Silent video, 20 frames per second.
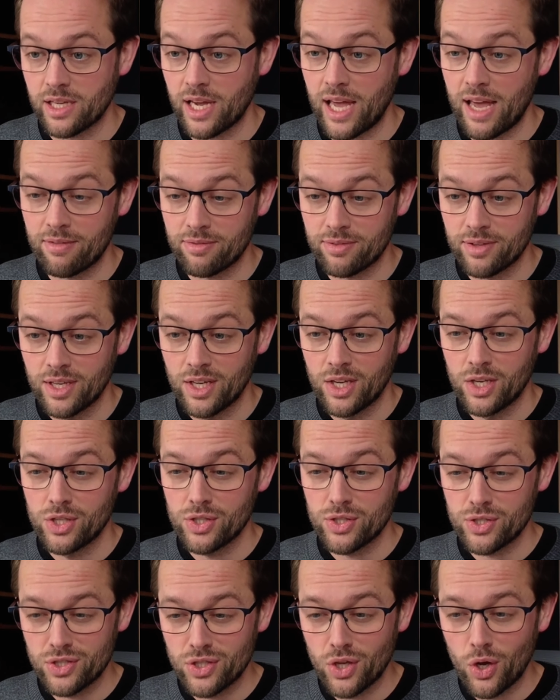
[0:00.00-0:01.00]
I have
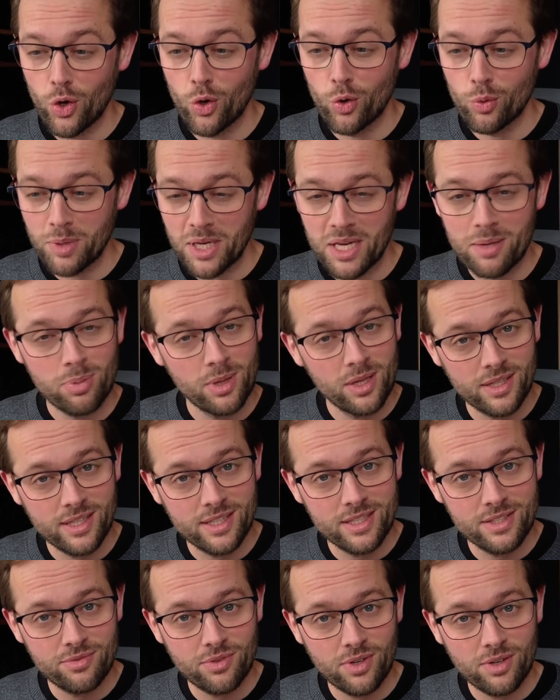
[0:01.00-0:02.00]
so many
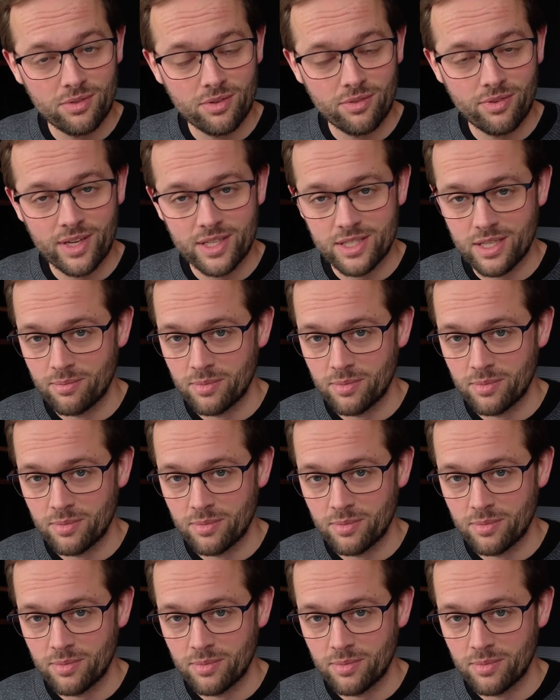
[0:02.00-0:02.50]
plugins for After Effects.